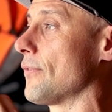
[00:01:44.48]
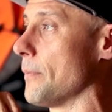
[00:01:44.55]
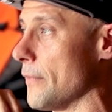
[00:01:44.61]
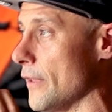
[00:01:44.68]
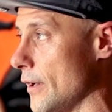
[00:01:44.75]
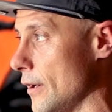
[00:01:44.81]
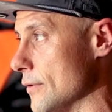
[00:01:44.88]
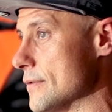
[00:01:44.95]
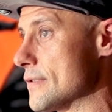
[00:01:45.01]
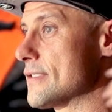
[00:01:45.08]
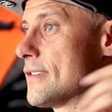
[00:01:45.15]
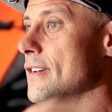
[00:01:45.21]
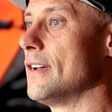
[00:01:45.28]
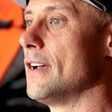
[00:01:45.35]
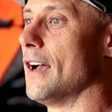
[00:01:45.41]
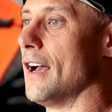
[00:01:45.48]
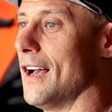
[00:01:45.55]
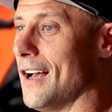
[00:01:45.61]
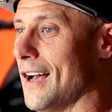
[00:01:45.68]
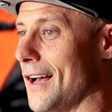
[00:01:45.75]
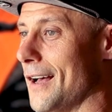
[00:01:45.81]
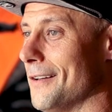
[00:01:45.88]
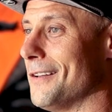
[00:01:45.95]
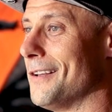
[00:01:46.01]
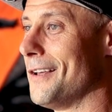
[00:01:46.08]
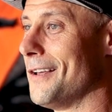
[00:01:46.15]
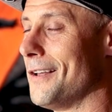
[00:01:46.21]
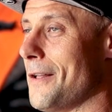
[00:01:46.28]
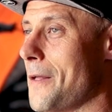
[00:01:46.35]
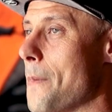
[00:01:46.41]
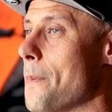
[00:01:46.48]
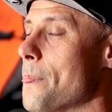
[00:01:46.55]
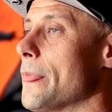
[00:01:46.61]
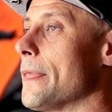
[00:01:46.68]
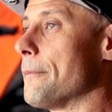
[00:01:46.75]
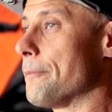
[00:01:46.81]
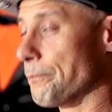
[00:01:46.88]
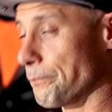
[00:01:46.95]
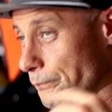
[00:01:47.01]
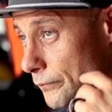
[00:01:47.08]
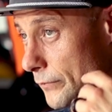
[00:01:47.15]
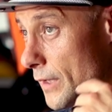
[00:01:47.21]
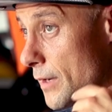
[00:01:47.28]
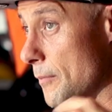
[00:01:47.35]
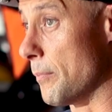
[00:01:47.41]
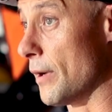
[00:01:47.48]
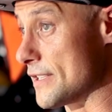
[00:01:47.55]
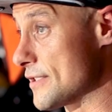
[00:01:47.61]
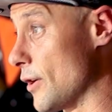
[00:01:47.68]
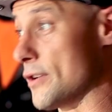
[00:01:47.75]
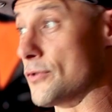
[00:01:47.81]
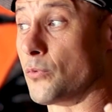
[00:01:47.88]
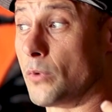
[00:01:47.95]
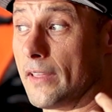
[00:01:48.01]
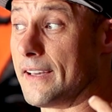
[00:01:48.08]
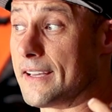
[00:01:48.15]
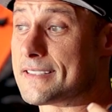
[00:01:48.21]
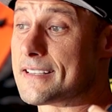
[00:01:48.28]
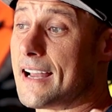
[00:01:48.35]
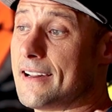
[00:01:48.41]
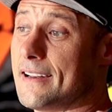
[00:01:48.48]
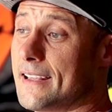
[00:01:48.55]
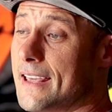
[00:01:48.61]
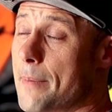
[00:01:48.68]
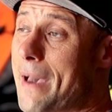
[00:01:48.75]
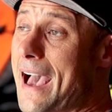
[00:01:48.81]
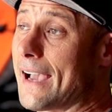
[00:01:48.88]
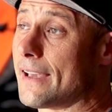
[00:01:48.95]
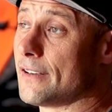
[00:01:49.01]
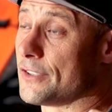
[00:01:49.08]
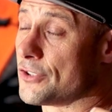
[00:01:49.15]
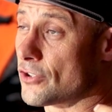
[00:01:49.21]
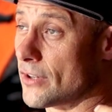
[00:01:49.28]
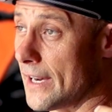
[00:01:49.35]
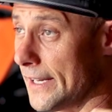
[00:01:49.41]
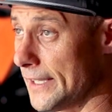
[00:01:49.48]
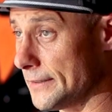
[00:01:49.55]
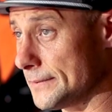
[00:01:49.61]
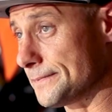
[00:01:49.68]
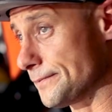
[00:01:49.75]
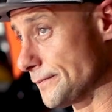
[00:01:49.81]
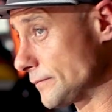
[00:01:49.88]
from those. But so I was really excited to get back into training.